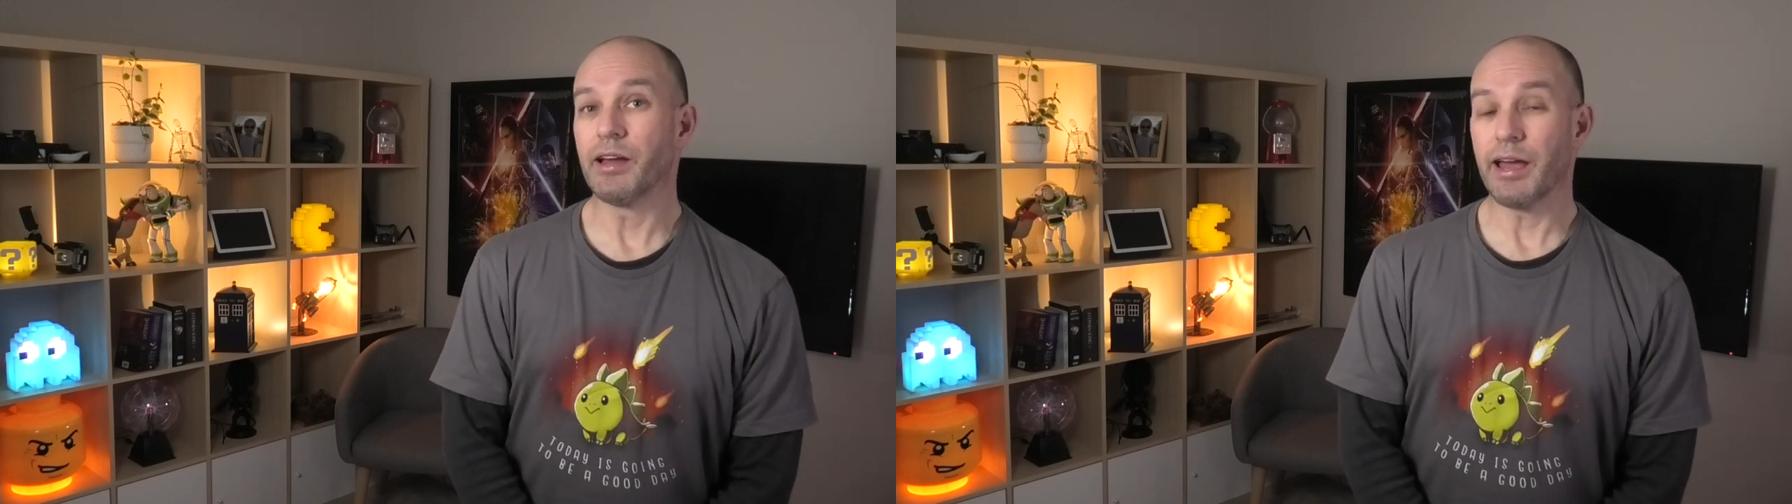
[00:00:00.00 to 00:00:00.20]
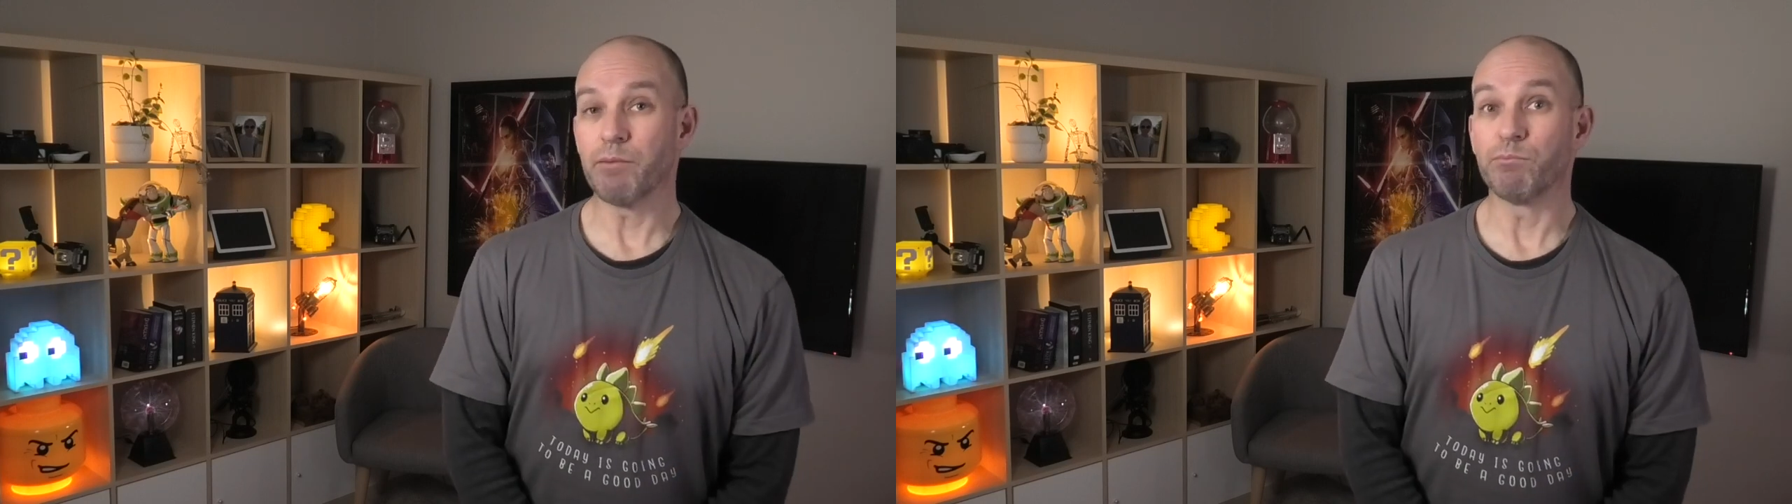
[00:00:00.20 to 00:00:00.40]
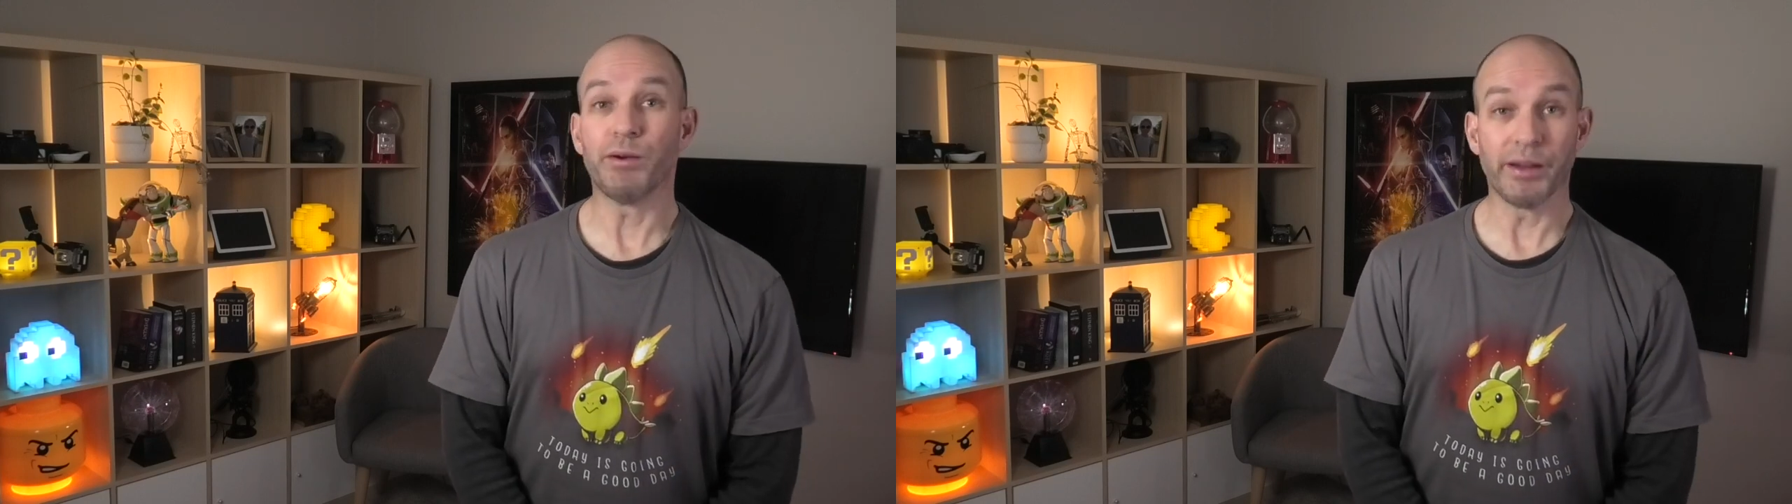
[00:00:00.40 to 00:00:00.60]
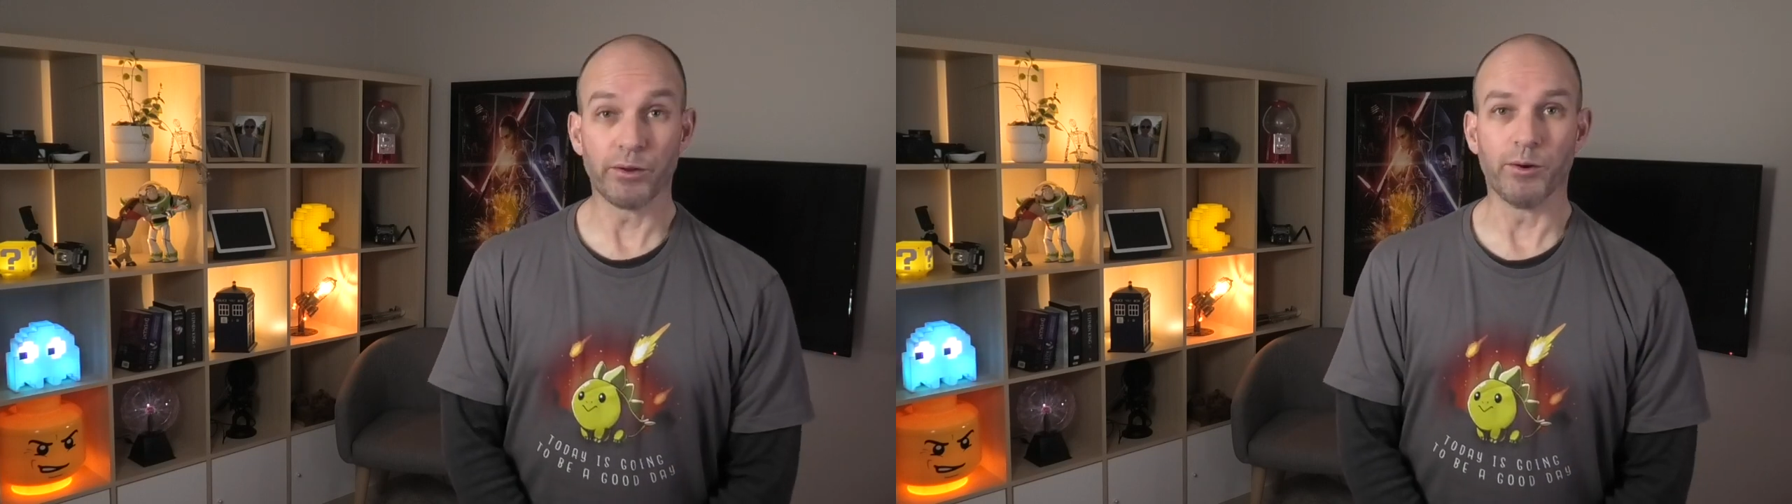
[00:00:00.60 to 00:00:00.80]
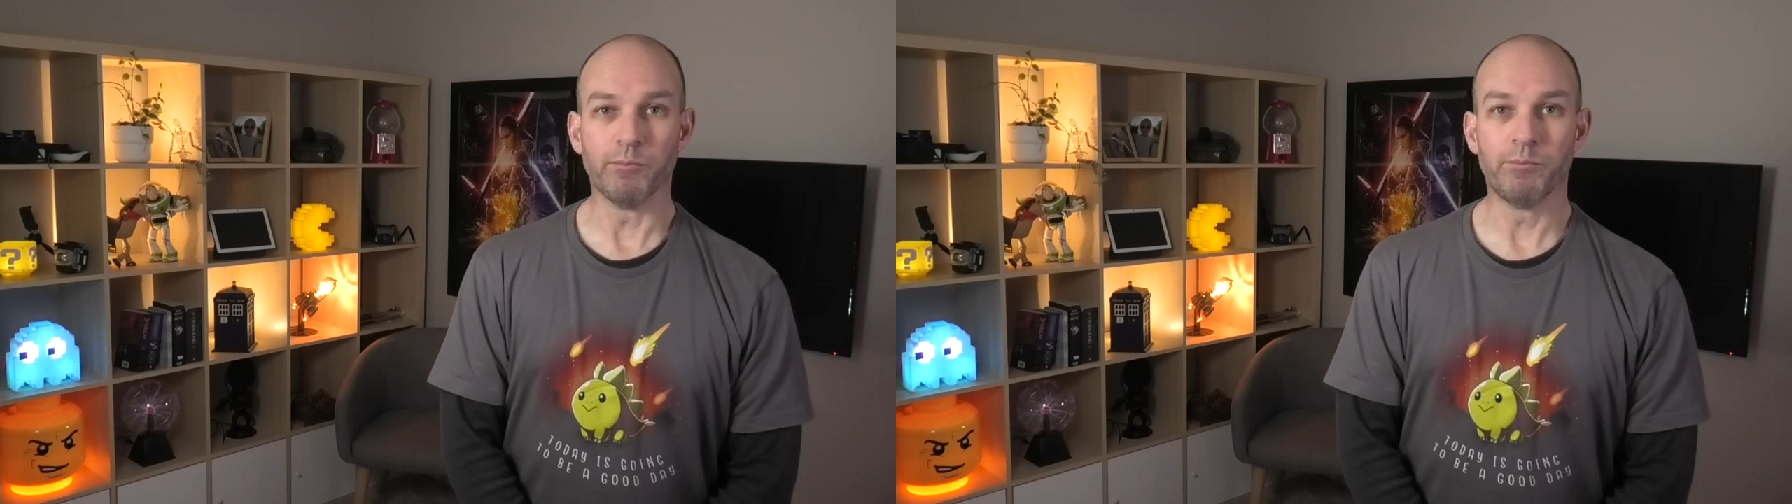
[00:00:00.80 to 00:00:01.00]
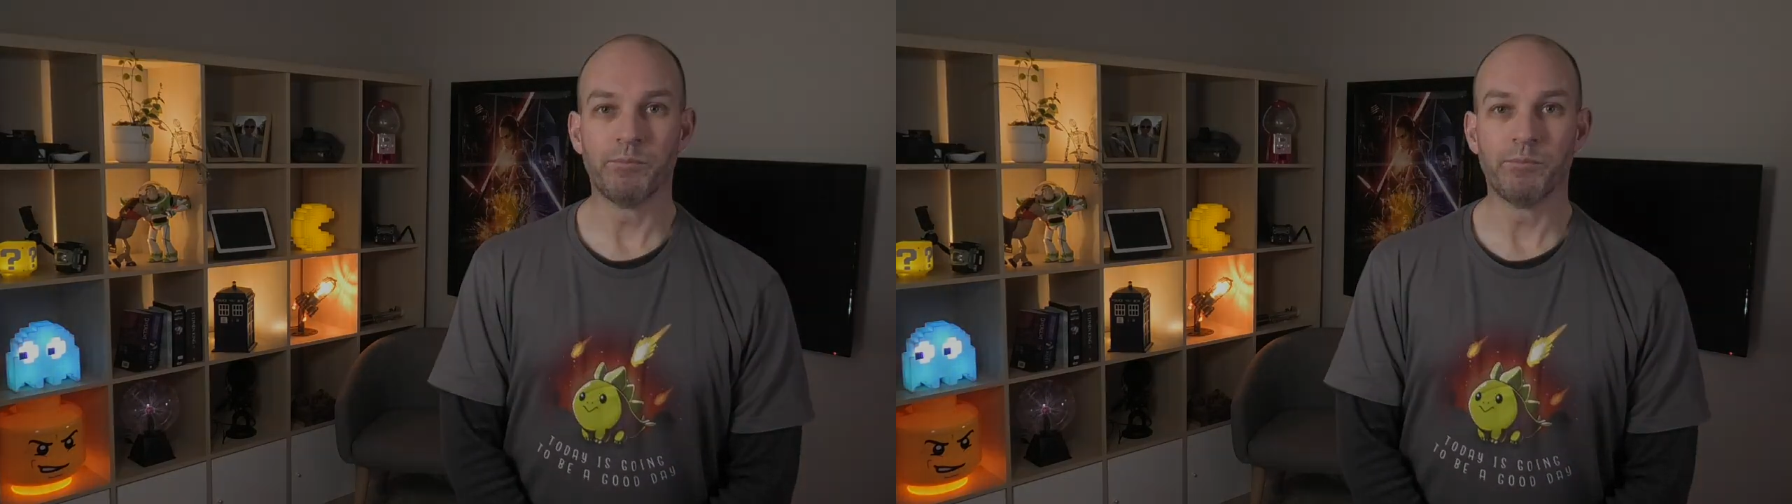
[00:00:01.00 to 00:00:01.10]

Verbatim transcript: and bring it on.